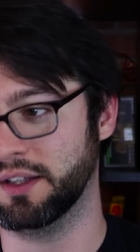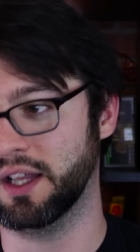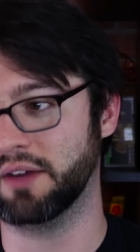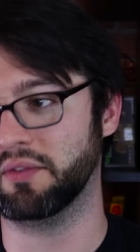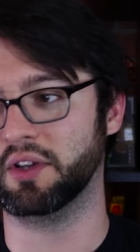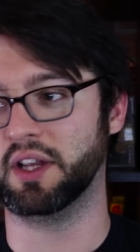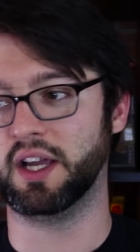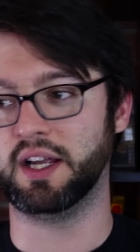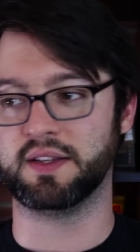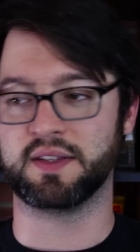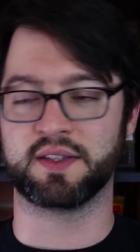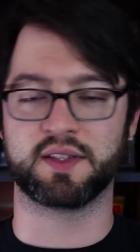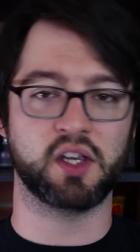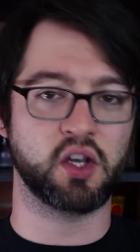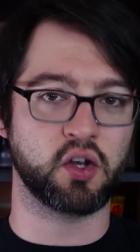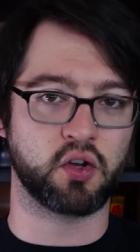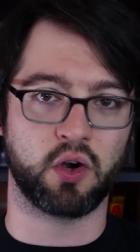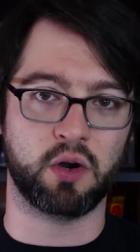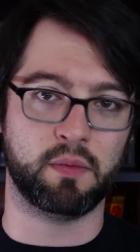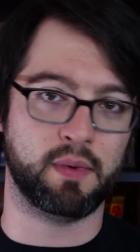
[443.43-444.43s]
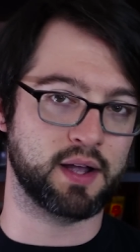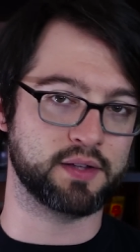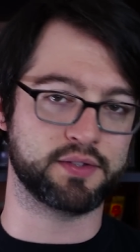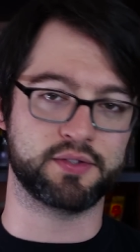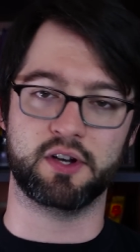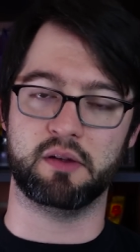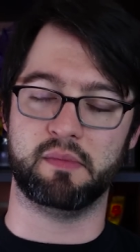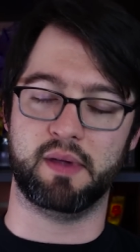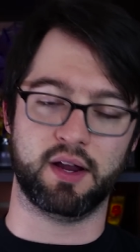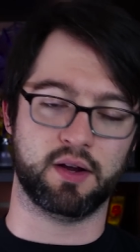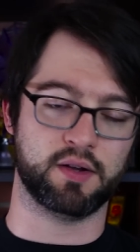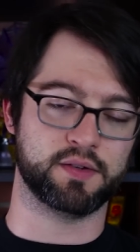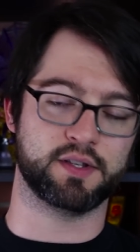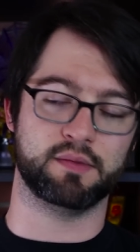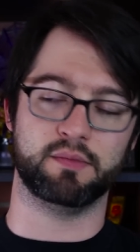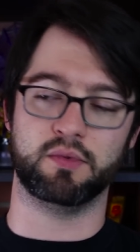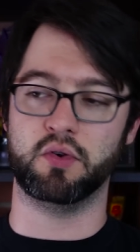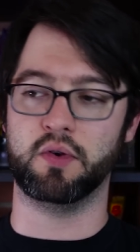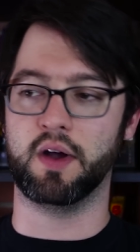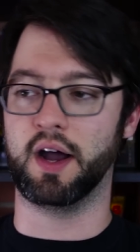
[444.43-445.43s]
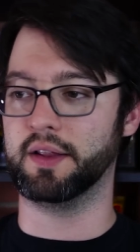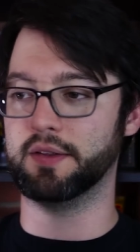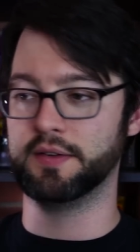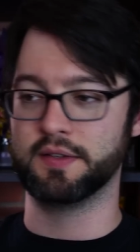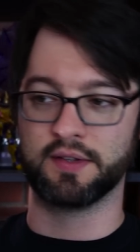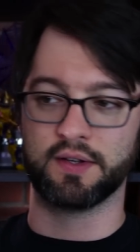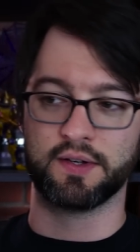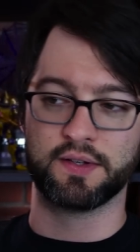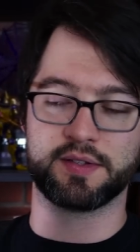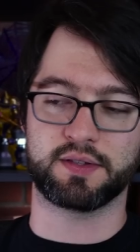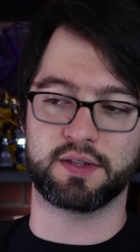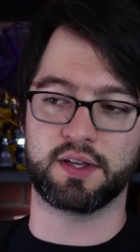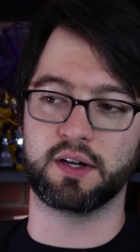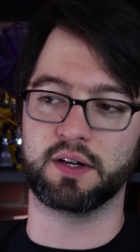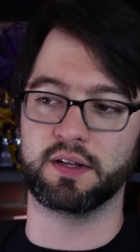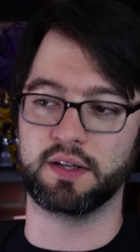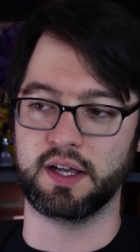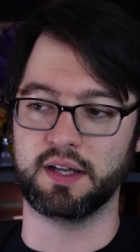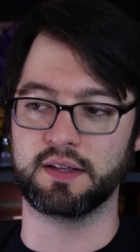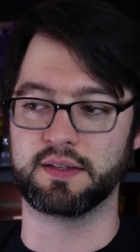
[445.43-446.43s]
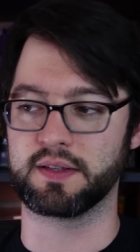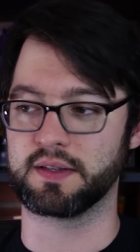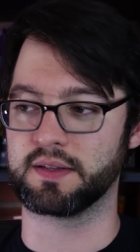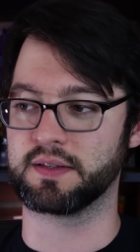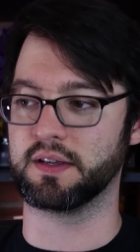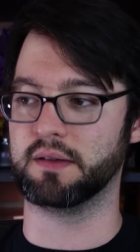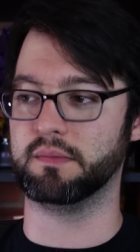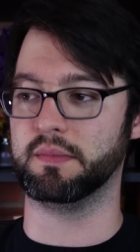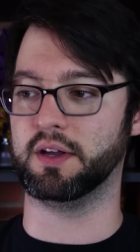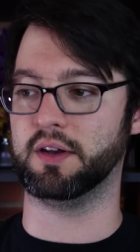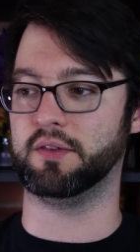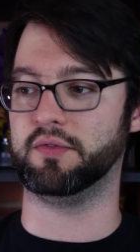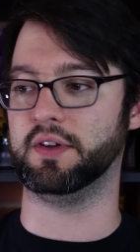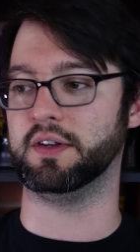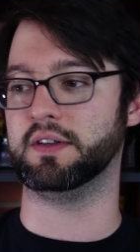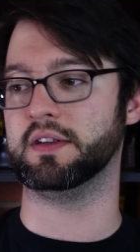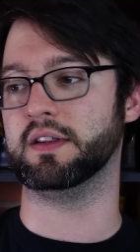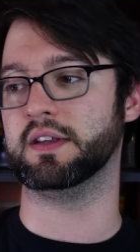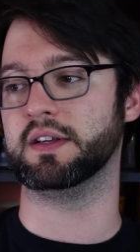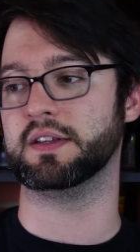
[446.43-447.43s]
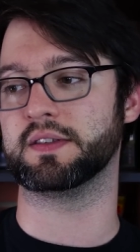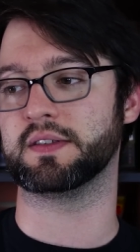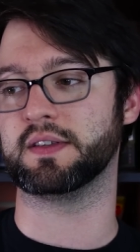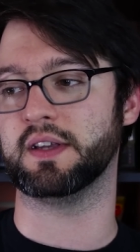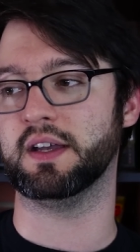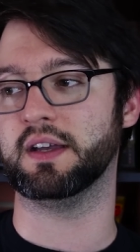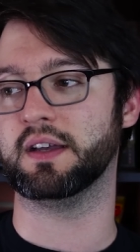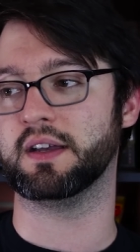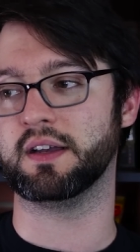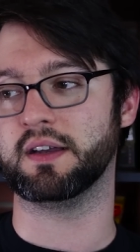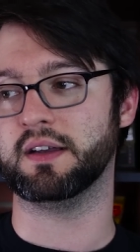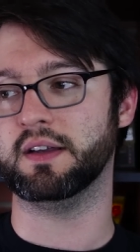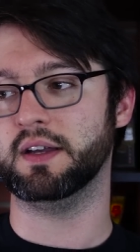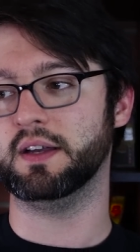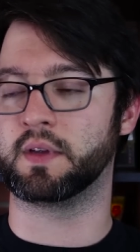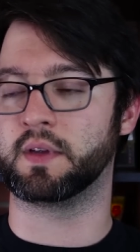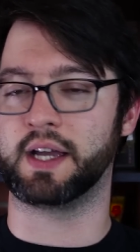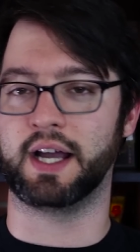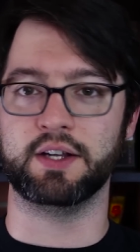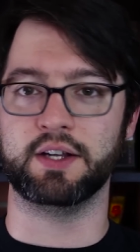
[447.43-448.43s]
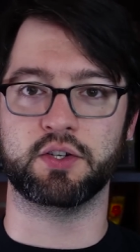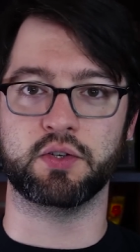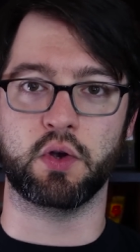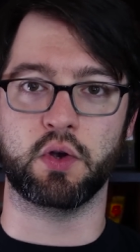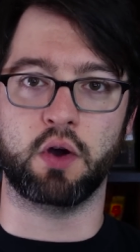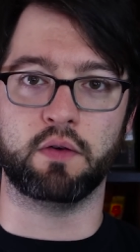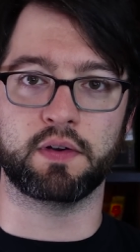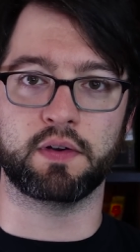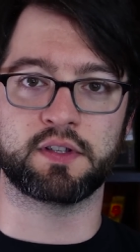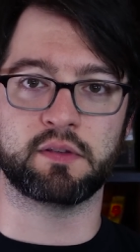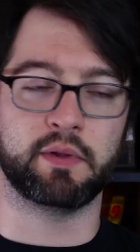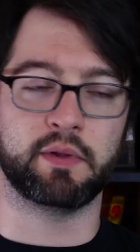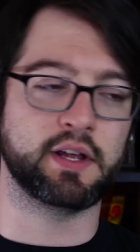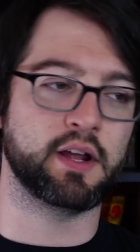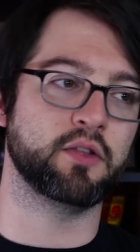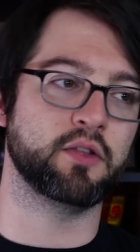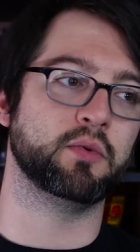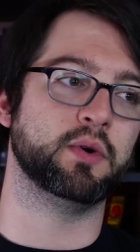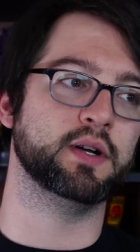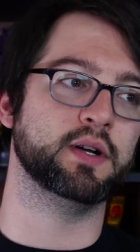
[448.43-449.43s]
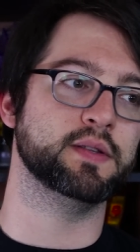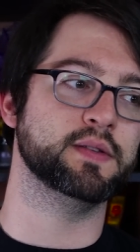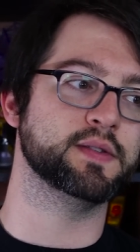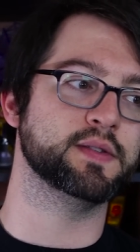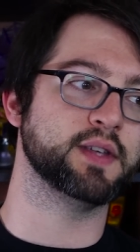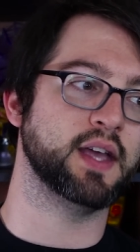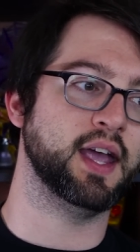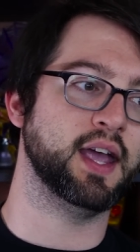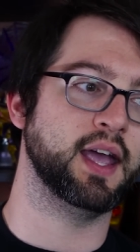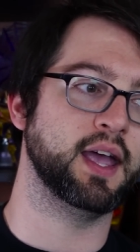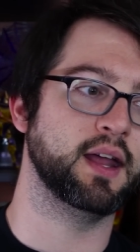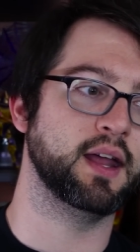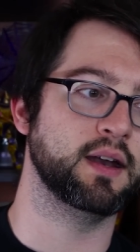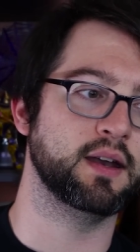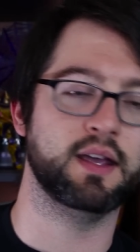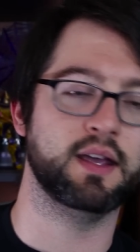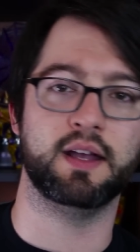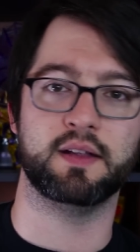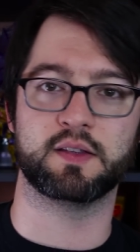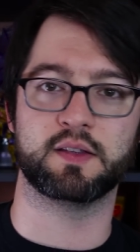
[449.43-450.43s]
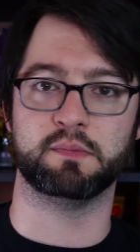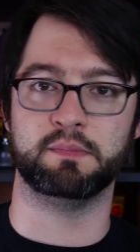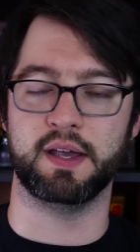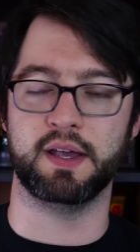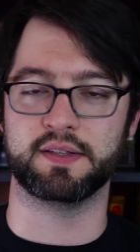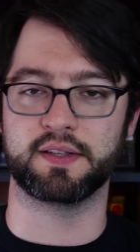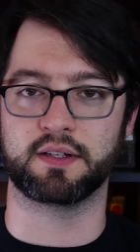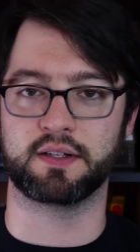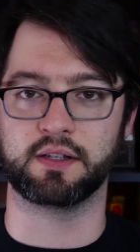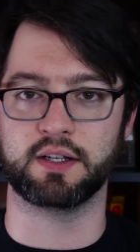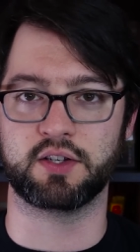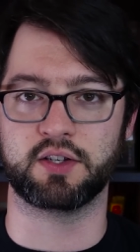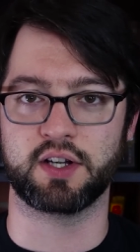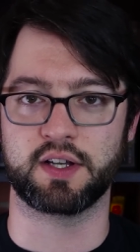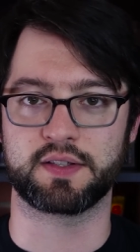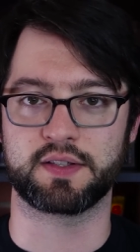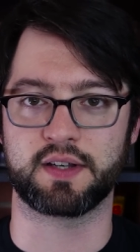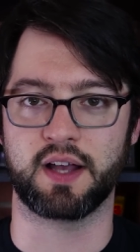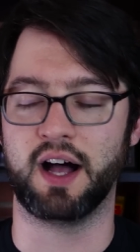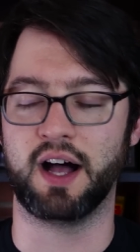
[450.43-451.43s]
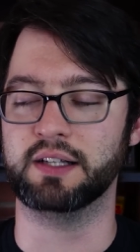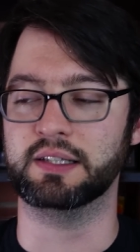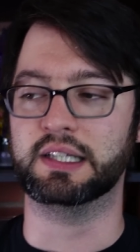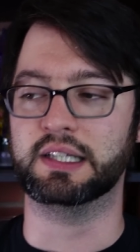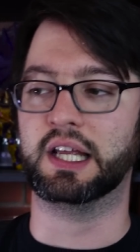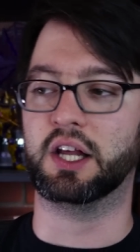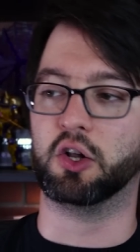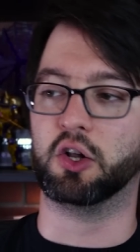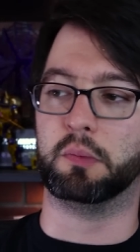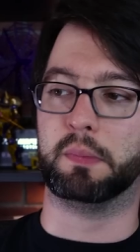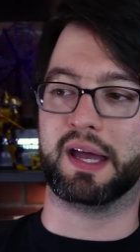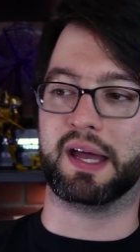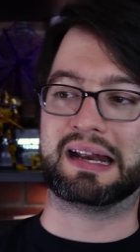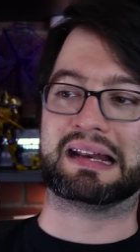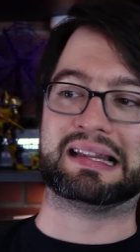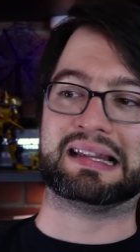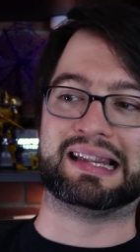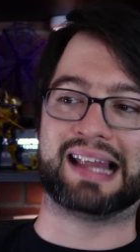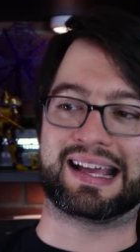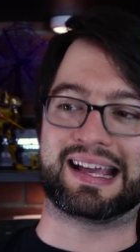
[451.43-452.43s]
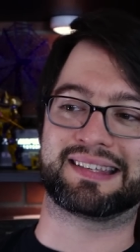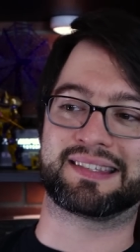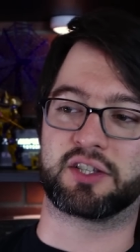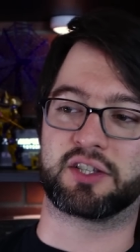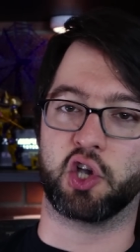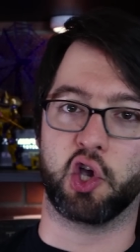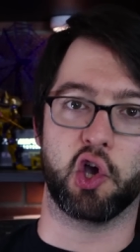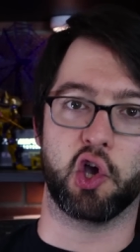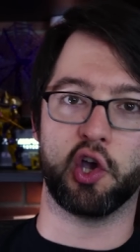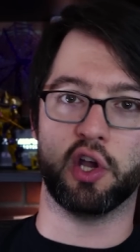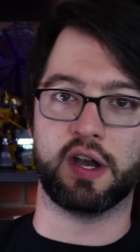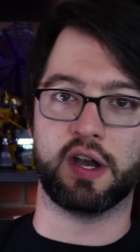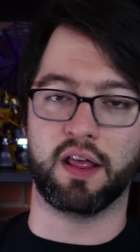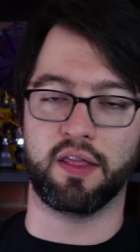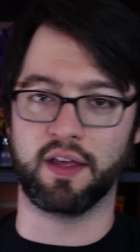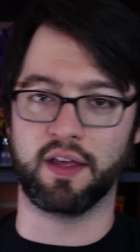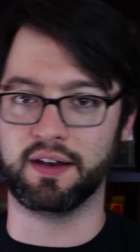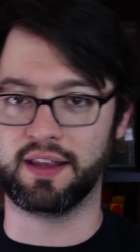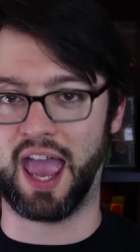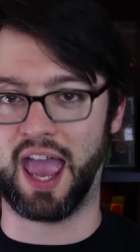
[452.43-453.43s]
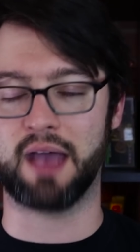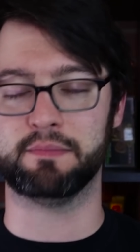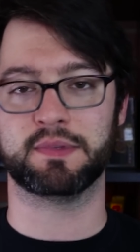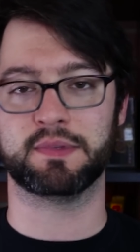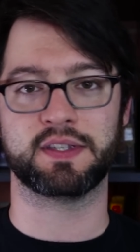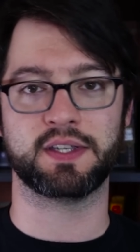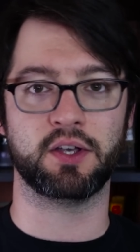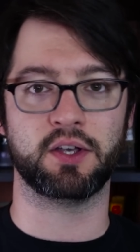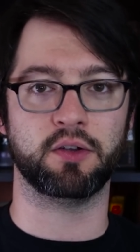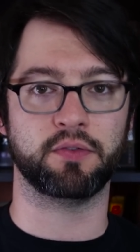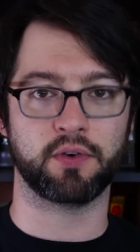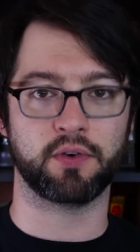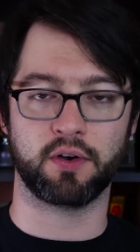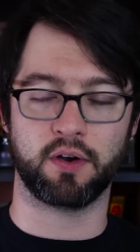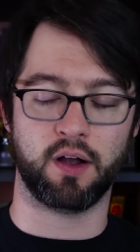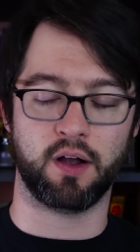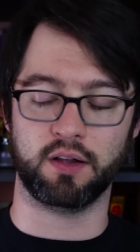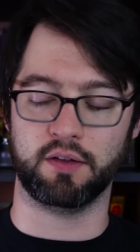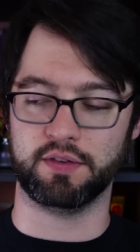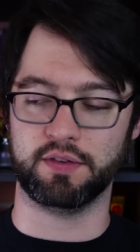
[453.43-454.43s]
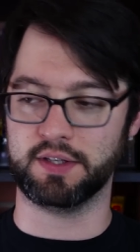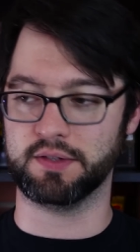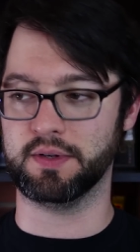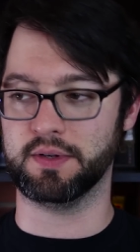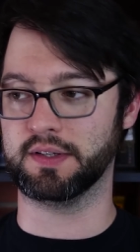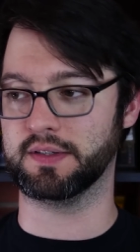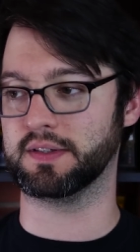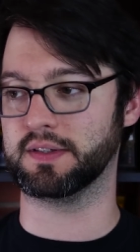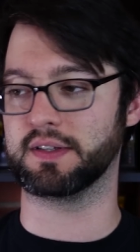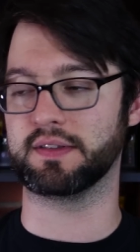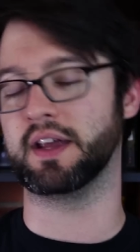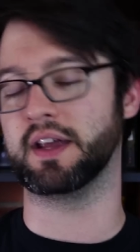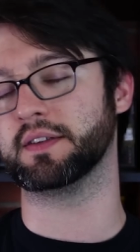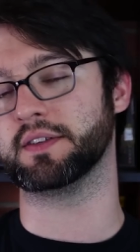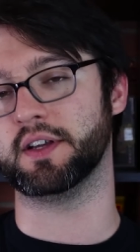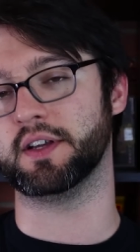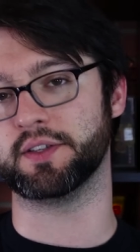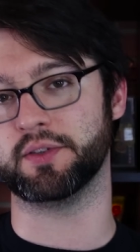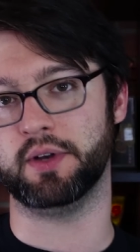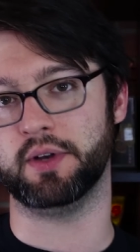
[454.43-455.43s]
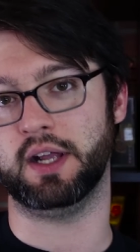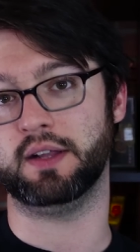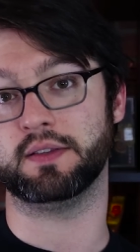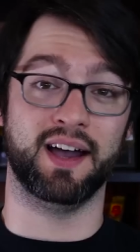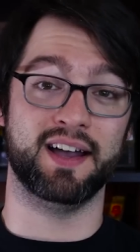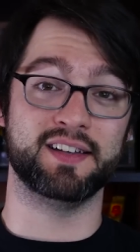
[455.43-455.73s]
level 8 synchro monster to make or some hoo-ha. There is some benefit to this kaiju over some of the other ones, and it's basically just a little bit less good than Gameciel for all of these reasons, because that is also an 8.